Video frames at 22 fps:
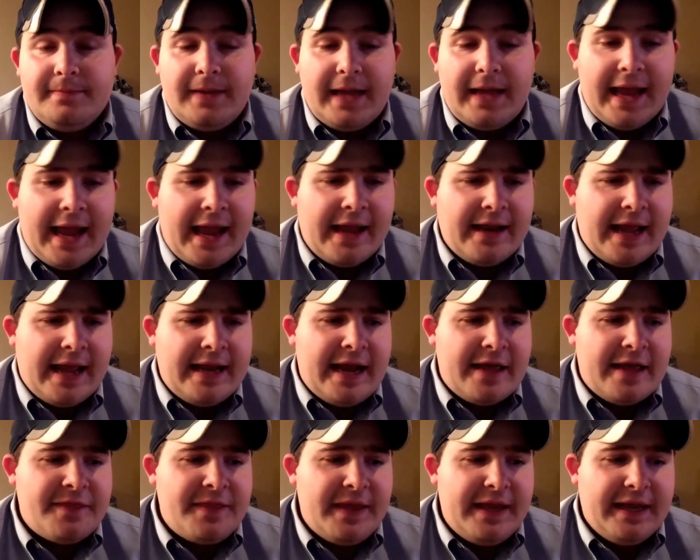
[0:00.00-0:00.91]
And
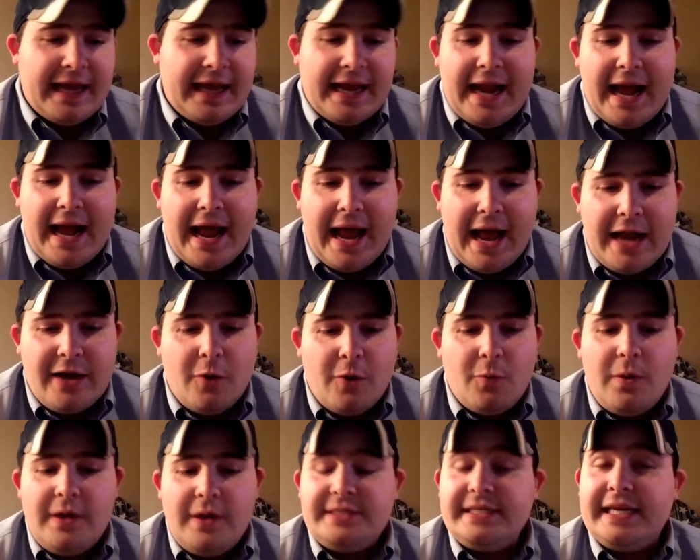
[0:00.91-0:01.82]
I think, and I
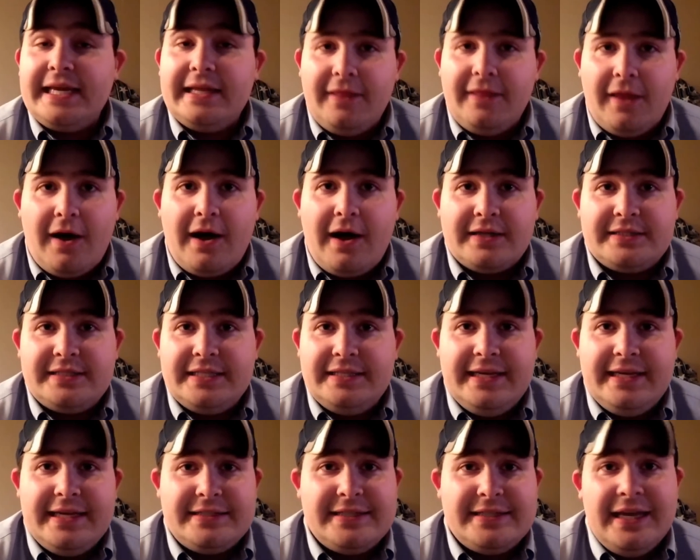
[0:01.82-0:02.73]
don't want to get lost in
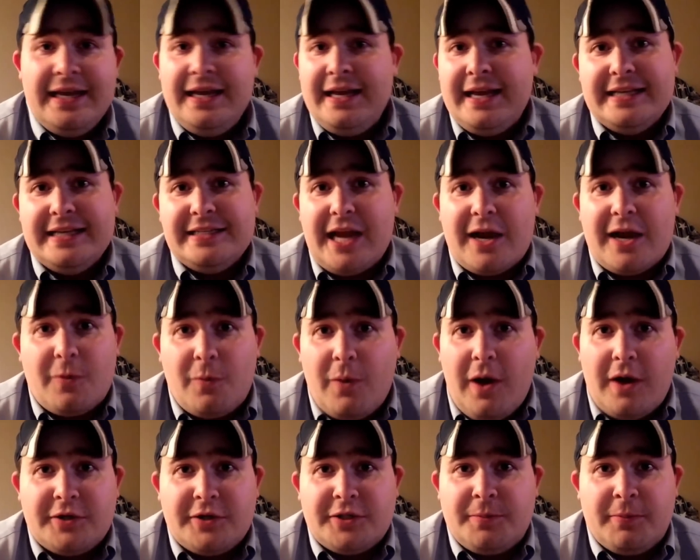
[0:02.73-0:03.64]
this, is Aaron
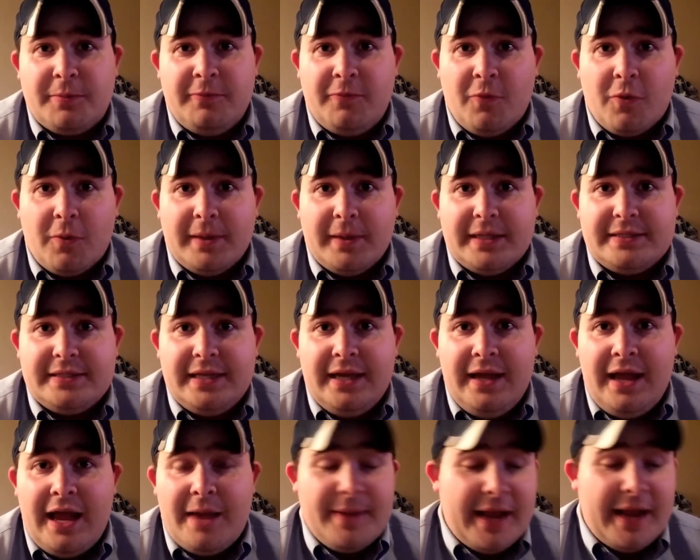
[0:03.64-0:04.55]
Rodgers' performance.
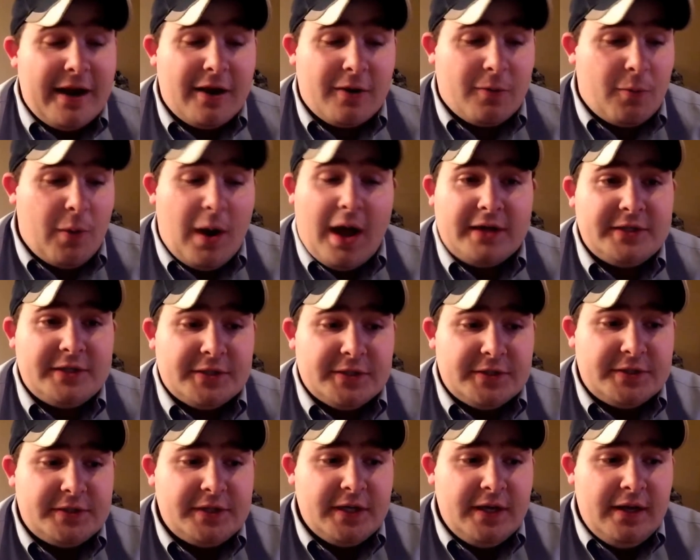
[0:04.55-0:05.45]
I mean, Aaron
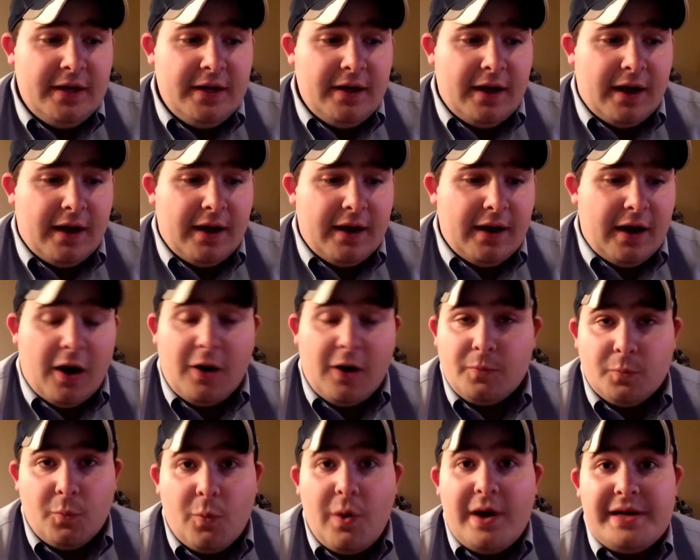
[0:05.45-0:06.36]
Rodgers,
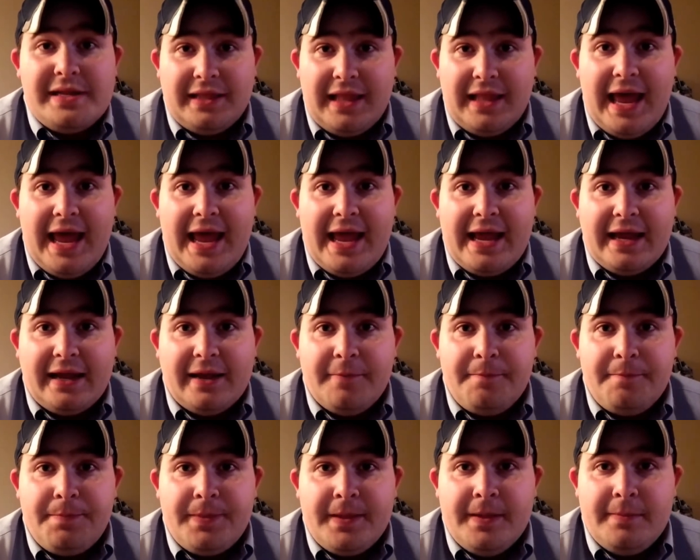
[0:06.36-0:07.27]
on one leg,
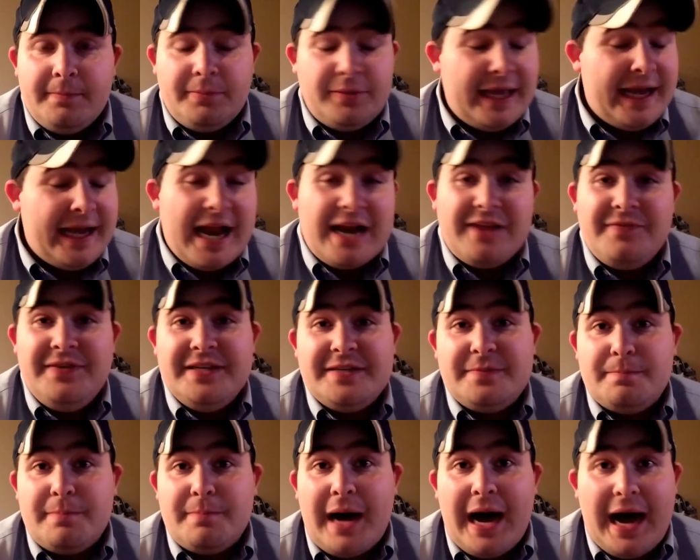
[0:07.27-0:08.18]
played out of his
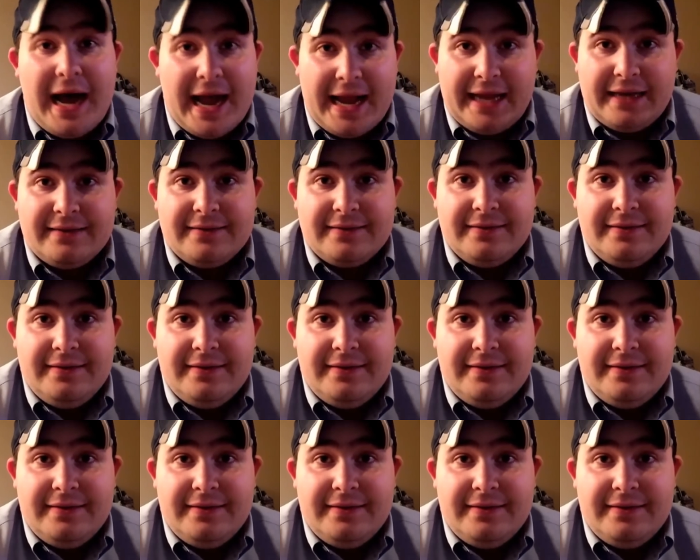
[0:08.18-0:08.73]
mind.